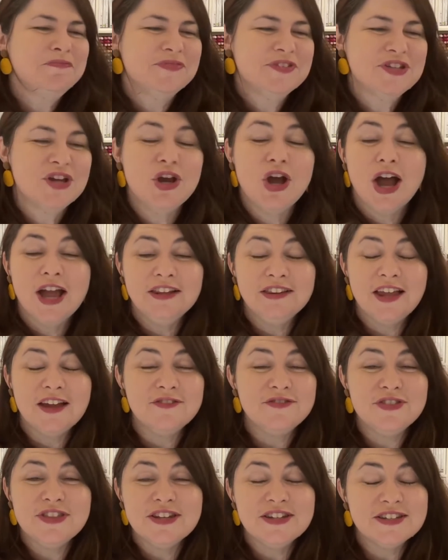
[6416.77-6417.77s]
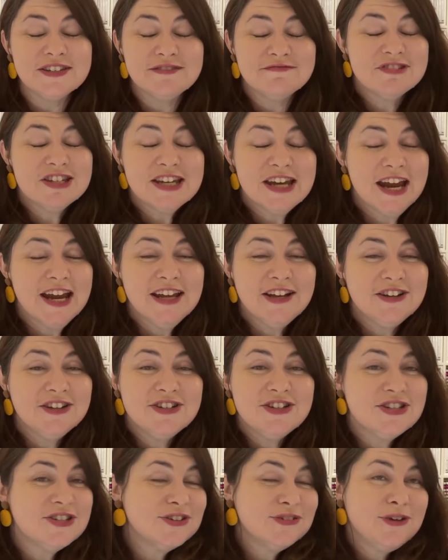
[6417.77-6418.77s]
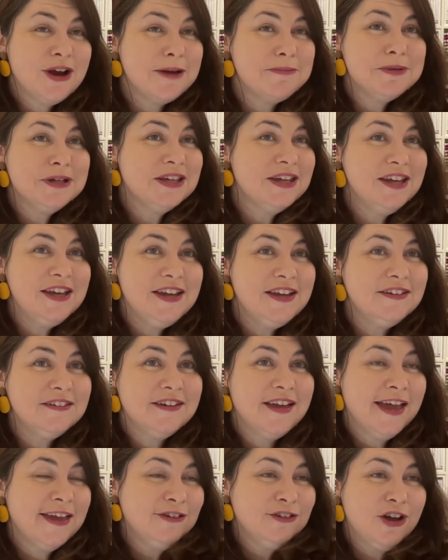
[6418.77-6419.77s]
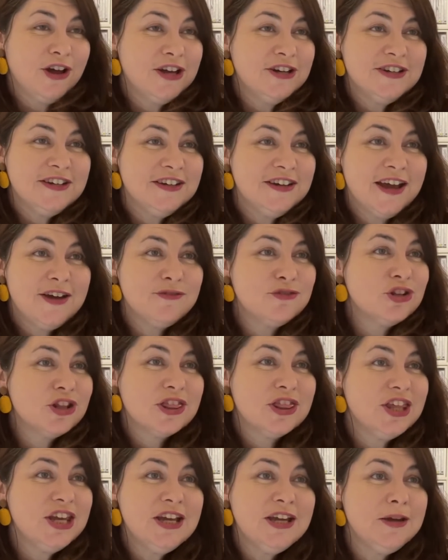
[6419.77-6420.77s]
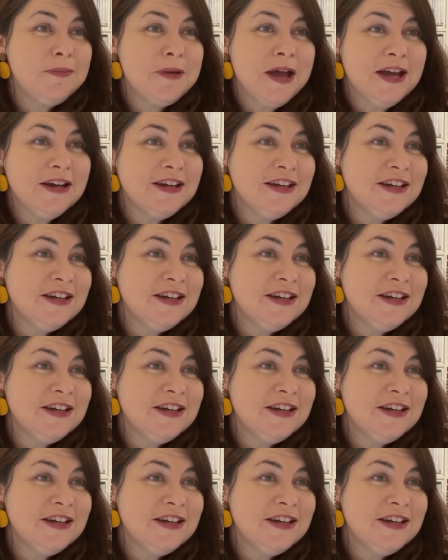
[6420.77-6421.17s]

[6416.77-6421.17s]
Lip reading: So I love that today I could just grab a kit and I didn't have to think about